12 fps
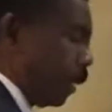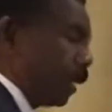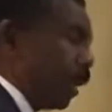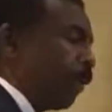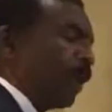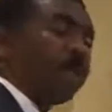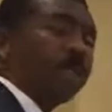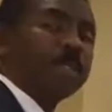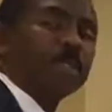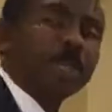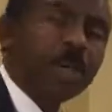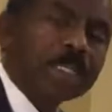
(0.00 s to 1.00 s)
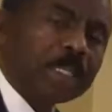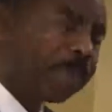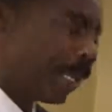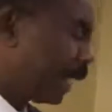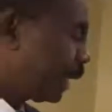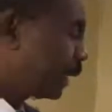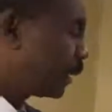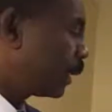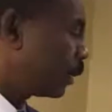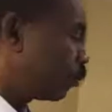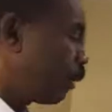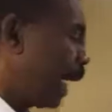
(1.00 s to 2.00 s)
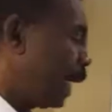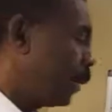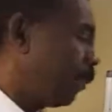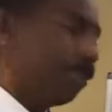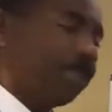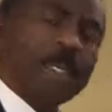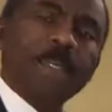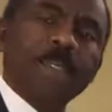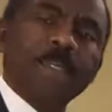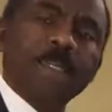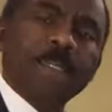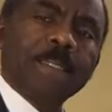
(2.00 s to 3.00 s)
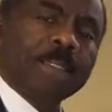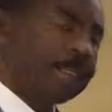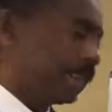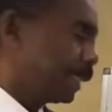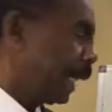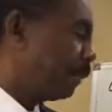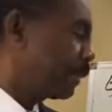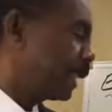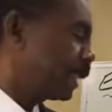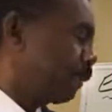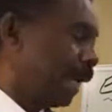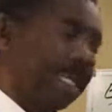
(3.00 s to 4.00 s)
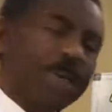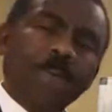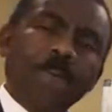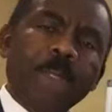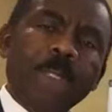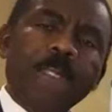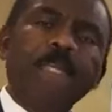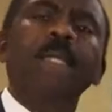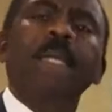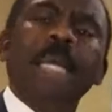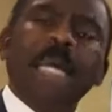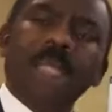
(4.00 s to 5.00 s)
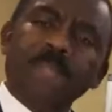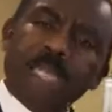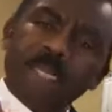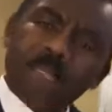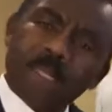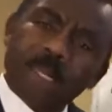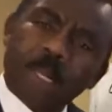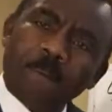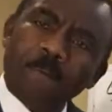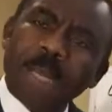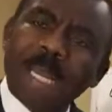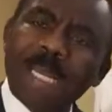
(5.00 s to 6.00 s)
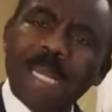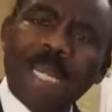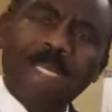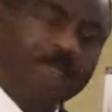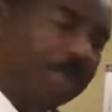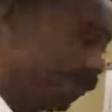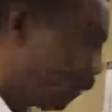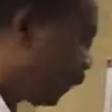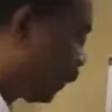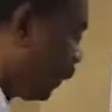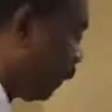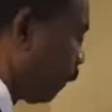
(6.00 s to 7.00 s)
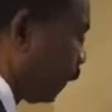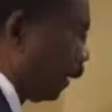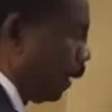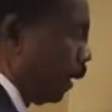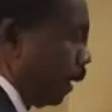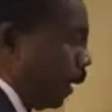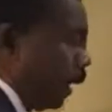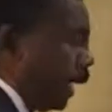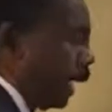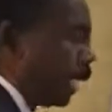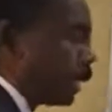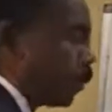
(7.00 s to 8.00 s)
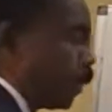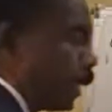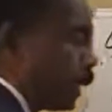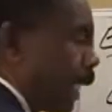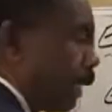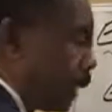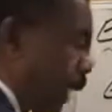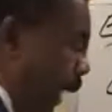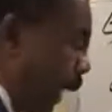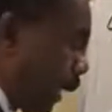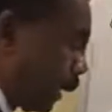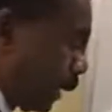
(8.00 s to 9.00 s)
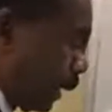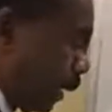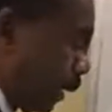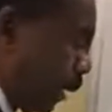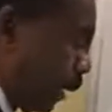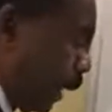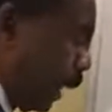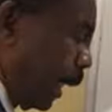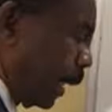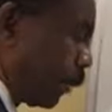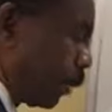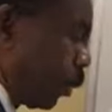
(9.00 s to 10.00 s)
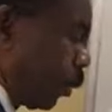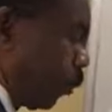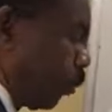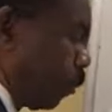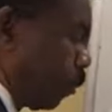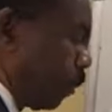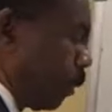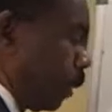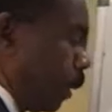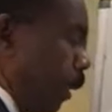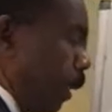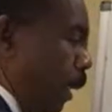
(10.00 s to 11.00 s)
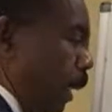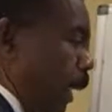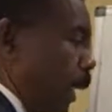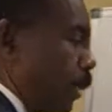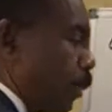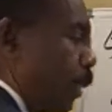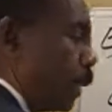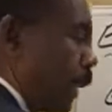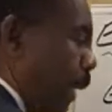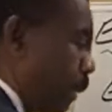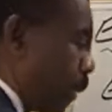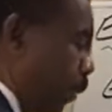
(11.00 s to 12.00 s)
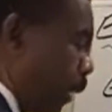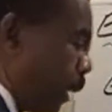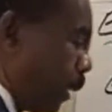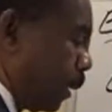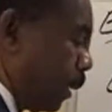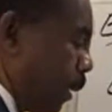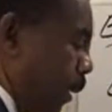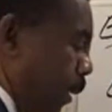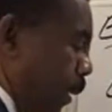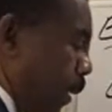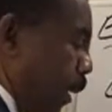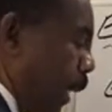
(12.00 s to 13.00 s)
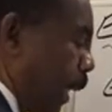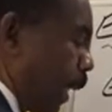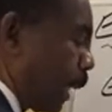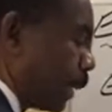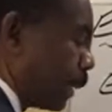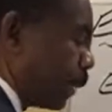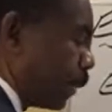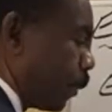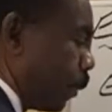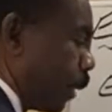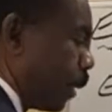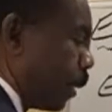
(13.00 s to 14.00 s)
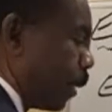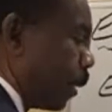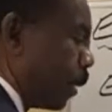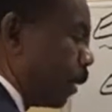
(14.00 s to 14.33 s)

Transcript: Now I'm going to multiply this trinomial times this binomial and then combine like terms. X squared times x, x cubed. X squared times 1, x squared.